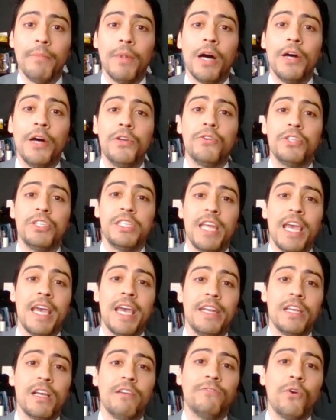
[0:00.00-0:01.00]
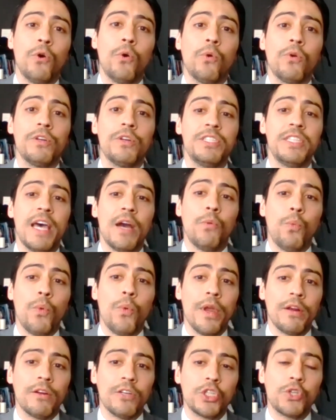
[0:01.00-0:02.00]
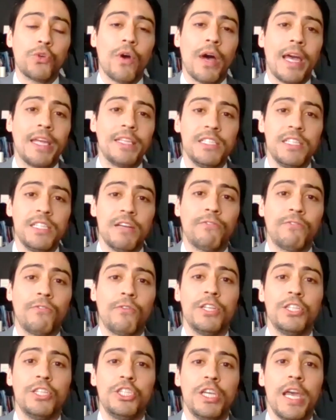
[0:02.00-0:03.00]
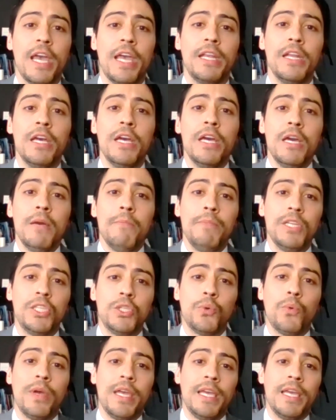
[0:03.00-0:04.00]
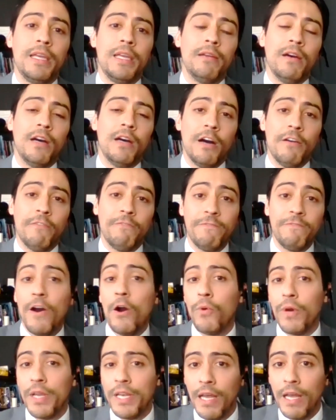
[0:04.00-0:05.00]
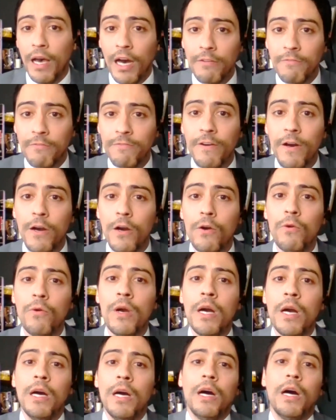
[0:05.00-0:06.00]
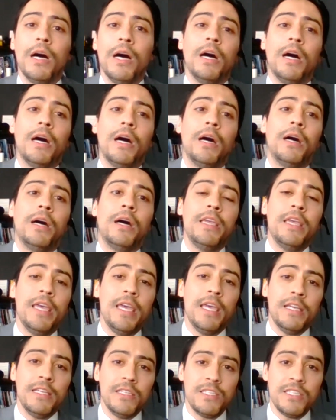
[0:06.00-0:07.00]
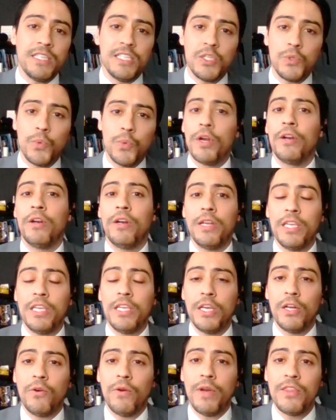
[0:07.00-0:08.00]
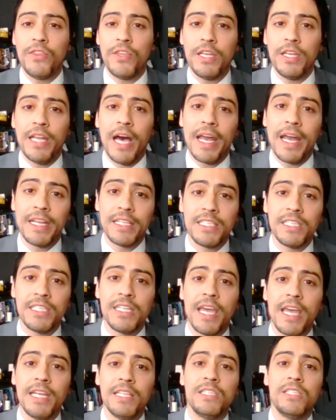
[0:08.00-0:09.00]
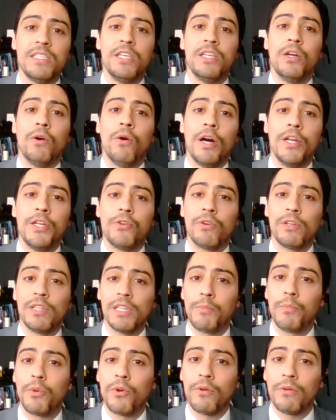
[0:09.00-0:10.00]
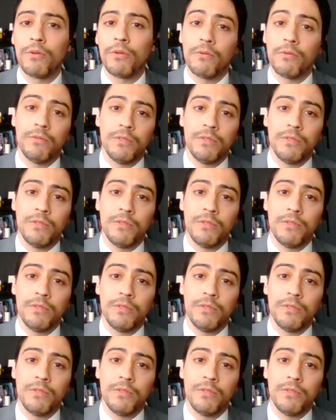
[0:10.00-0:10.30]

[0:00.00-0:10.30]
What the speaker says: Understanding, of course, that we're trying to differentiate between foe and non-foe. Since we're, you know, in the United States, you know, under a liberal